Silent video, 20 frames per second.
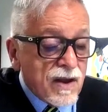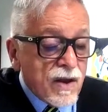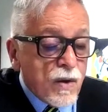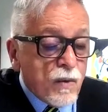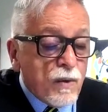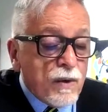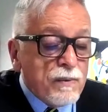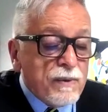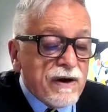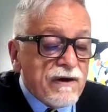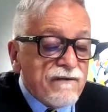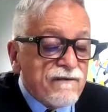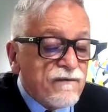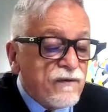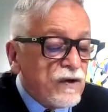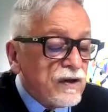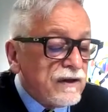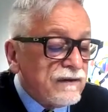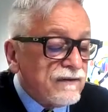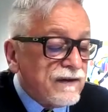When we are
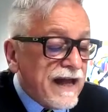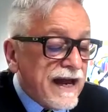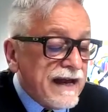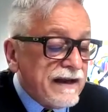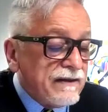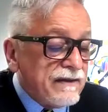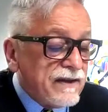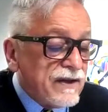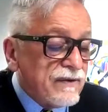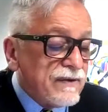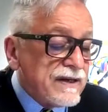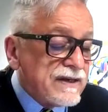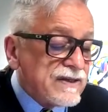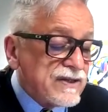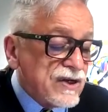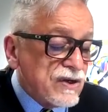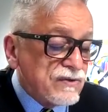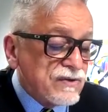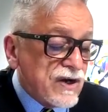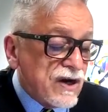full of light, there is
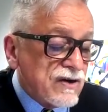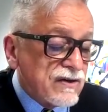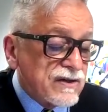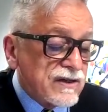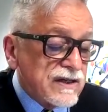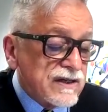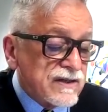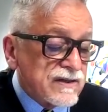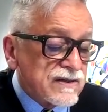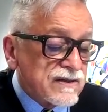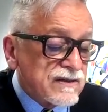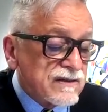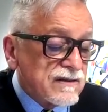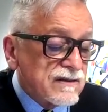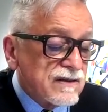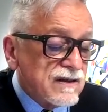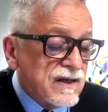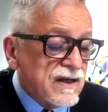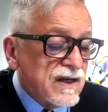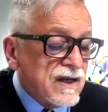no darkness.
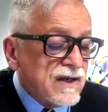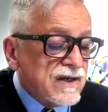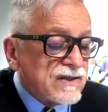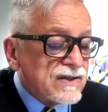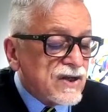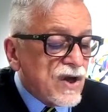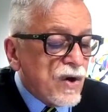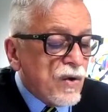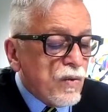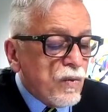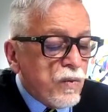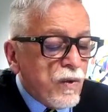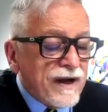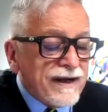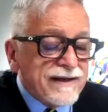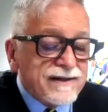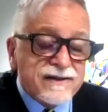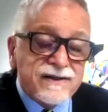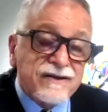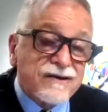So what
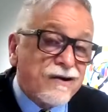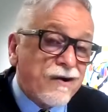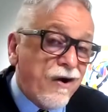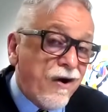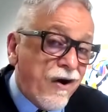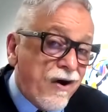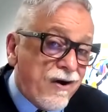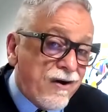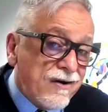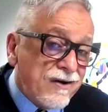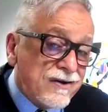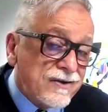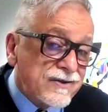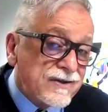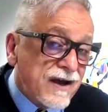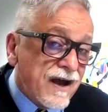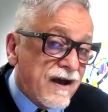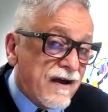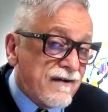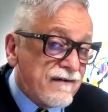is the cause
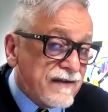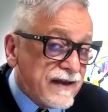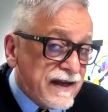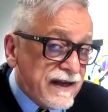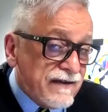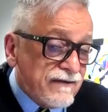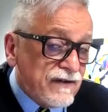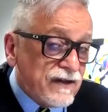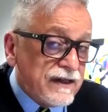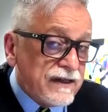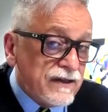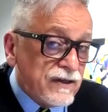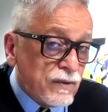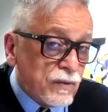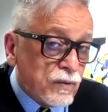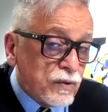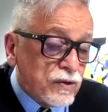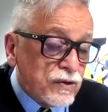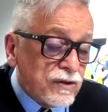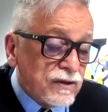of evil in the
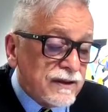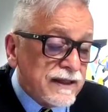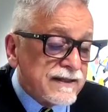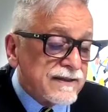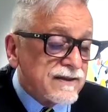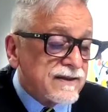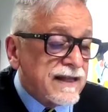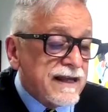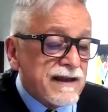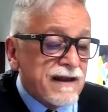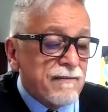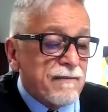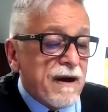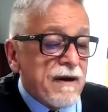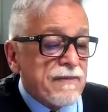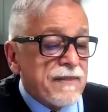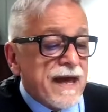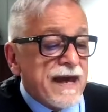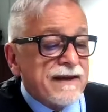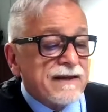world? Let's think
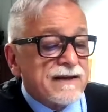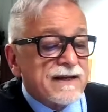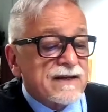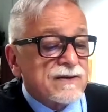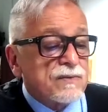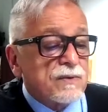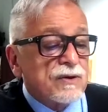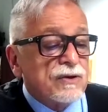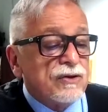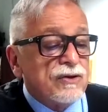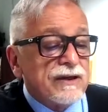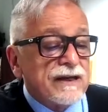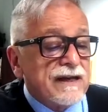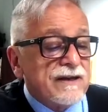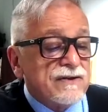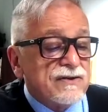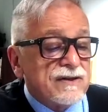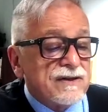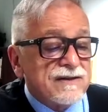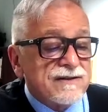about that, because we're
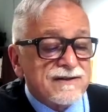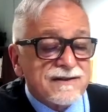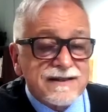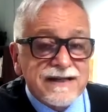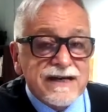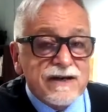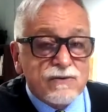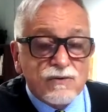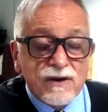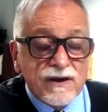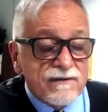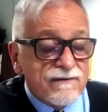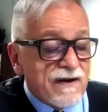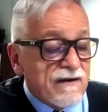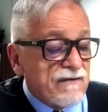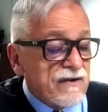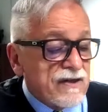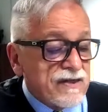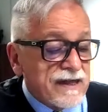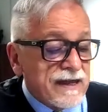looking to the secret of
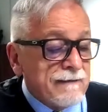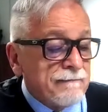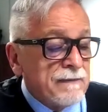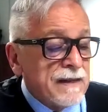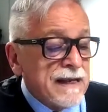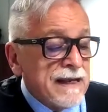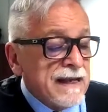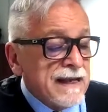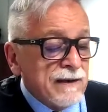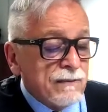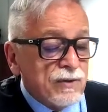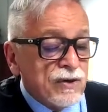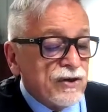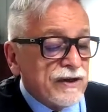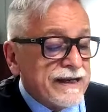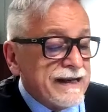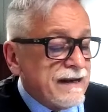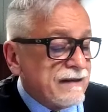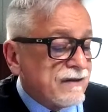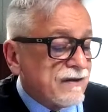everything. We're
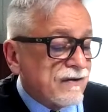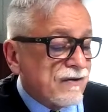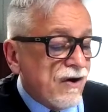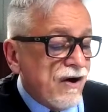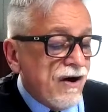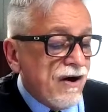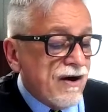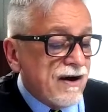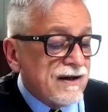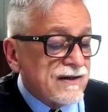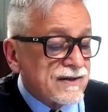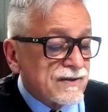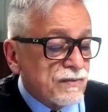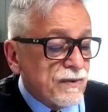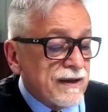looking at the cause.